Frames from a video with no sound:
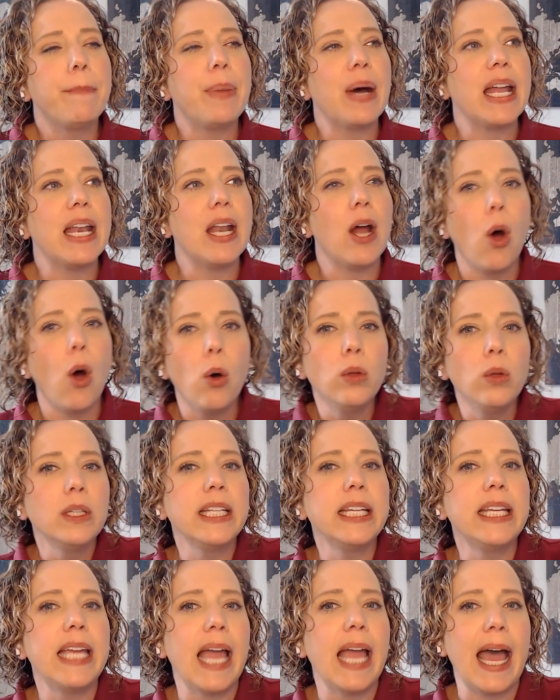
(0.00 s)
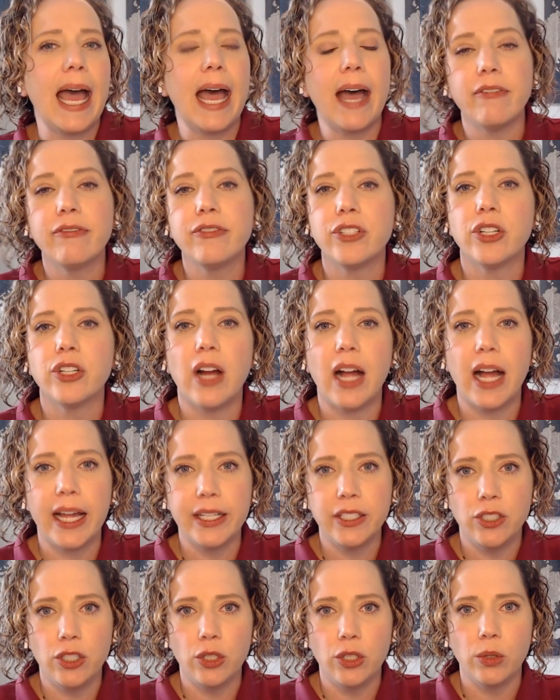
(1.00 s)
but only after
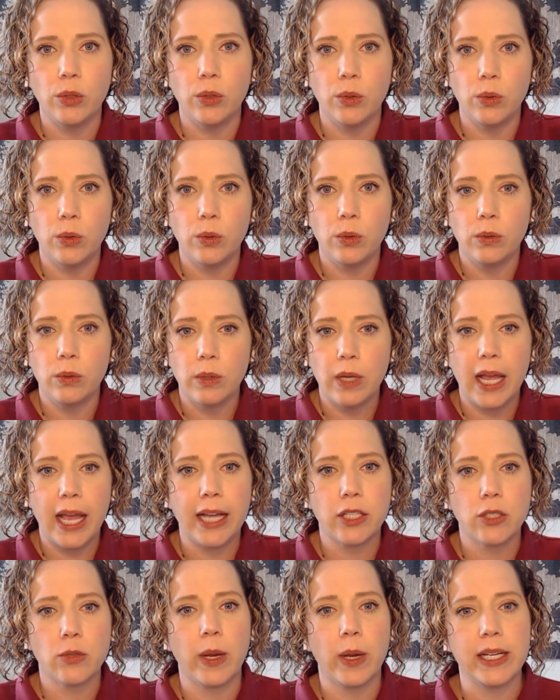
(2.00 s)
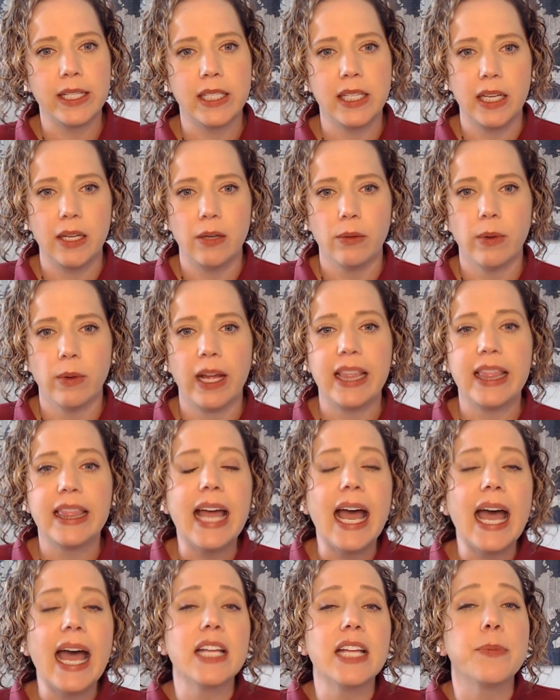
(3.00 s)
I do XYZ, right?
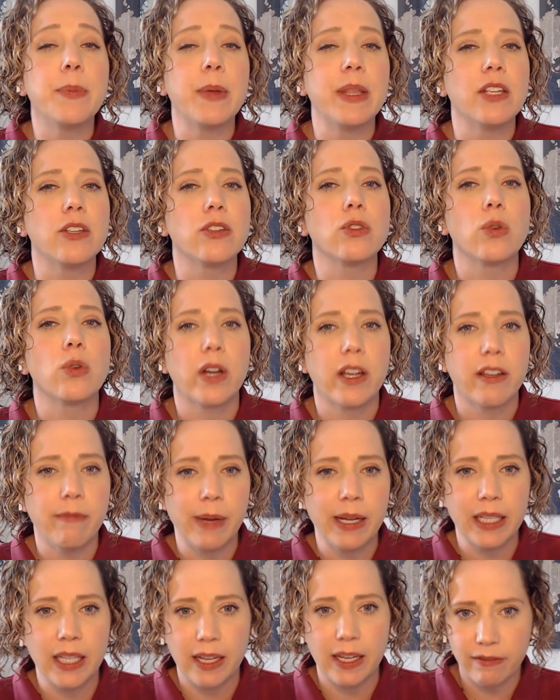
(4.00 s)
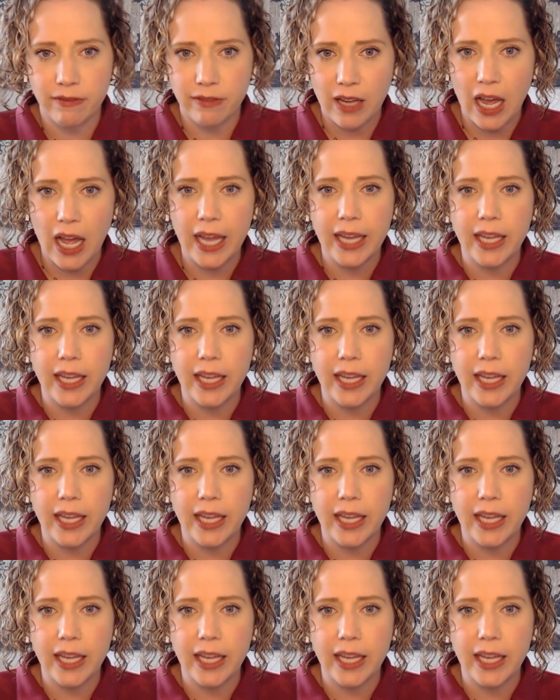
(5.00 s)
That has been the story of my life.